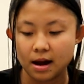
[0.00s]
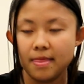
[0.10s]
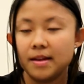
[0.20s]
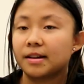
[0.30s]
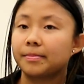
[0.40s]

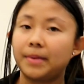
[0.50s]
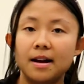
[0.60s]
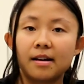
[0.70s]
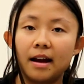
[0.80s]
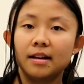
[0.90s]
And then your
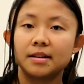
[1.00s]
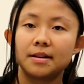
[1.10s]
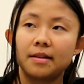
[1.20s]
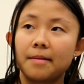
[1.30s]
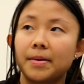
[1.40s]
pay rate
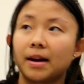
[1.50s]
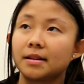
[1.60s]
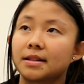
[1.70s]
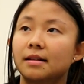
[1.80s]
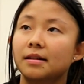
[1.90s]
so that
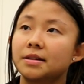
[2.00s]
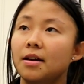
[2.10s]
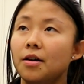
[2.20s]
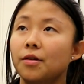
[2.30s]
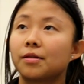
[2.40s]
parents can
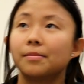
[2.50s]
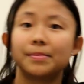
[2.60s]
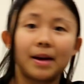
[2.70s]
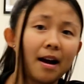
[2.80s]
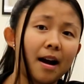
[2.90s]
also
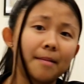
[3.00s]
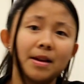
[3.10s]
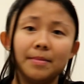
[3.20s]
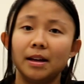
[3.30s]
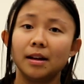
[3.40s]
compare
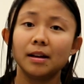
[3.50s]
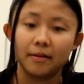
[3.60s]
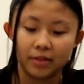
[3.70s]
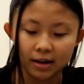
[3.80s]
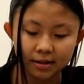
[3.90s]
maybe
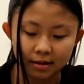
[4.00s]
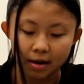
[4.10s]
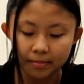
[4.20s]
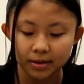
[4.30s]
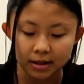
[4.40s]
if there's
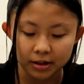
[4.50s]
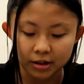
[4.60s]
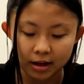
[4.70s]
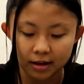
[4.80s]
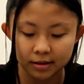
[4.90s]

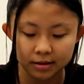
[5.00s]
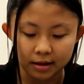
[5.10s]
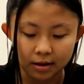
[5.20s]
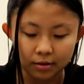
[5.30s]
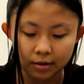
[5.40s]
competition.
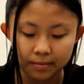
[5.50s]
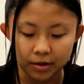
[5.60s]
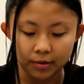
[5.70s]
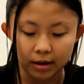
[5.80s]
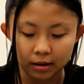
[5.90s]
So I'm
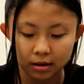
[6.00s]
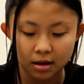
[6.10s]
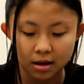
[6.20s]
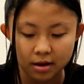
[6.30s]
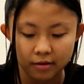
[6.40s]
doing
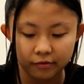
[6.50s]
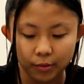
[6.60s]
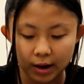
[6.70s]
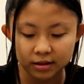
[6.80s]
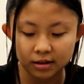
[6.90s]

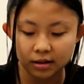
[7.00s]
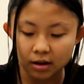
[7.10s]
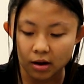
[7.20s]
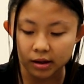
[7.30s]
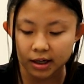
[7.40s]
fourteen
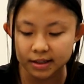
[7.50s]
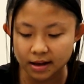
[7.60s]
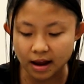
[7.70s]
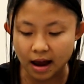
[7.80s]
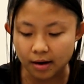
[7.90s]
dollars
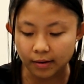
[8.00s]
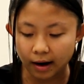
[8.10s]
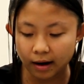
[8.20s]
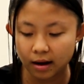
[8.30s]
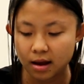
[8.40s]
an
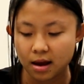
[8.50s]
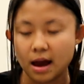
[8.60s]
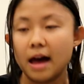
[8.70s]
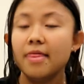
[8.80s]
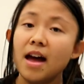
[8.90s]
hour.
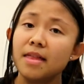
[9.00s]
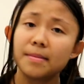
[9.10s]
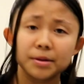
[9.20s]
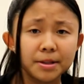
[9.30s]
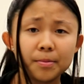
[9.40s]
And then
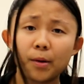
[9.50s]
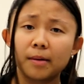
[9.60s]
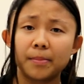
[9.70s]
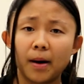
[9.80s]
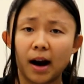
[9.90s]
the most
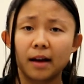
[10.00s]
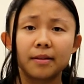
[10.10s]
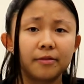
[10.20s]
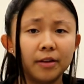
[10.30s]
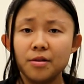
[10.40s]
important part,
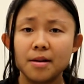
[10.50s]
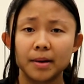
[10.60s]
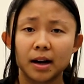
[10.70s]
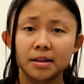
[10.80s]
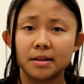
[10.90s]
the phone
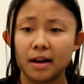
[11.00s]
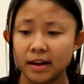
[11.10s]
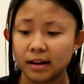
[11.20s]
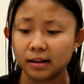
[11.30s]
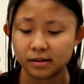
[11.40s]
number so that
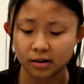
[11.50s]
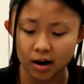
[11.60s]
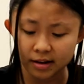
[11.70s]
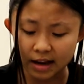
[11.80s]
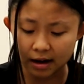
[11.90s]
they can
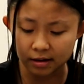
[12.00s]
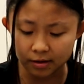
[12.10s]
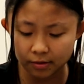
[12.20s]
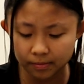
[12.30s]
contact you.